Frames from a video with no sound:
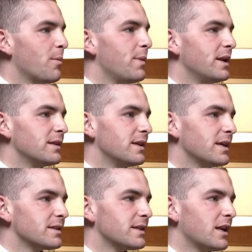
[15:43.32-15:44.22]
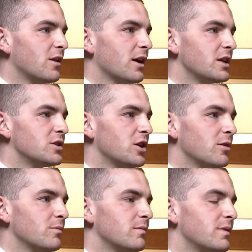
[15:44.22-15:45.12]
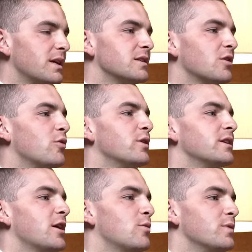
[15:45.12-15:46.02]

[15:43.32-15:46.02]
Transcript: Many things that a lucky charm isn't going to help